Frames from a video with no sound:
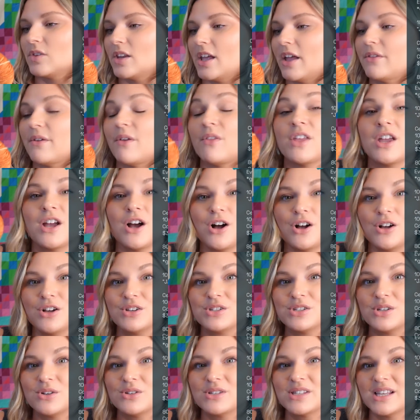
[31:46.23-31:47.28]
And then they
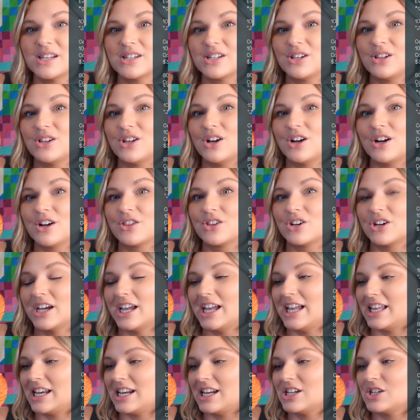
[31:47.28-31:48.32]
also sent along their
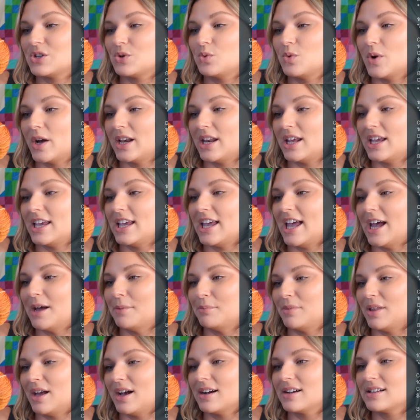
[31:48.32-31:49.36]
80/20
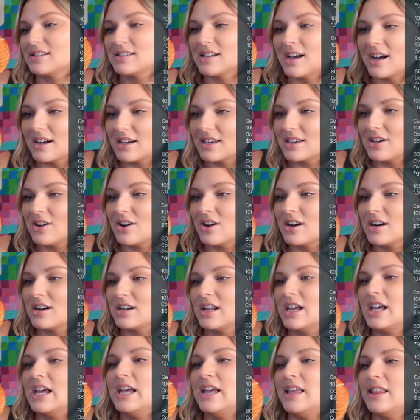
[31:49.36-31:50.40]
hemlock sock
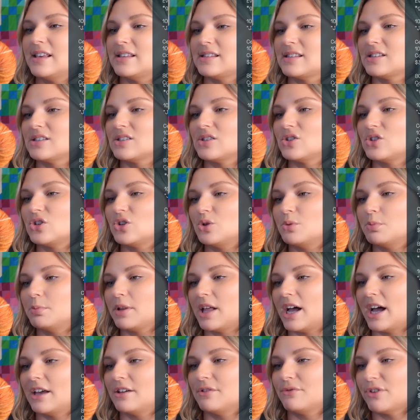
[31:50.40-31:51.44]
yarn. This is a
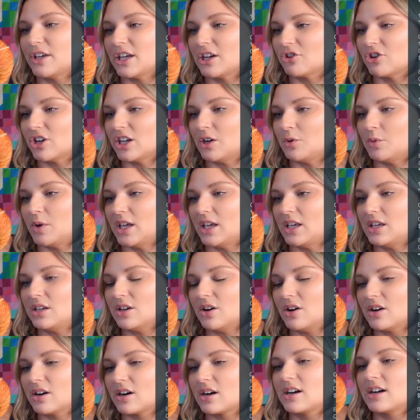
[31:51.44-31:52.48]
2-ply fingering weight
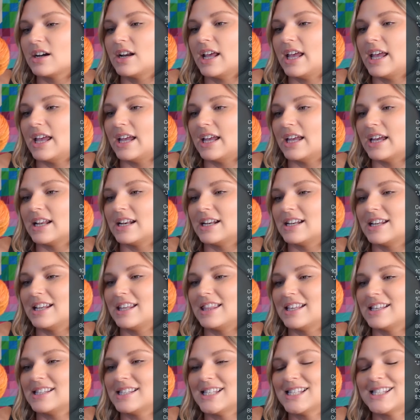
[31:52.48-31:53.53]
yarn, and
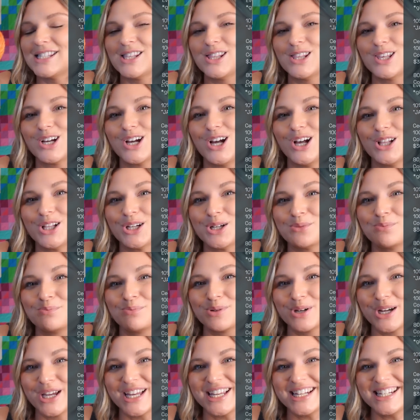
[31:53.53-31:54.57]
this is in the color
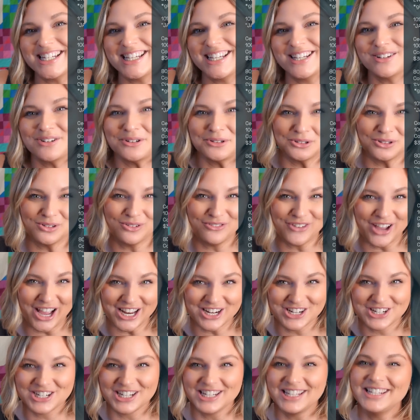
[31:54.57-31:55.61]
Brandy Old
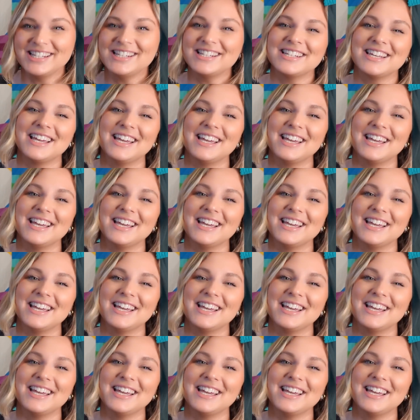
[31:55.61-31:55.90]
Fashioned.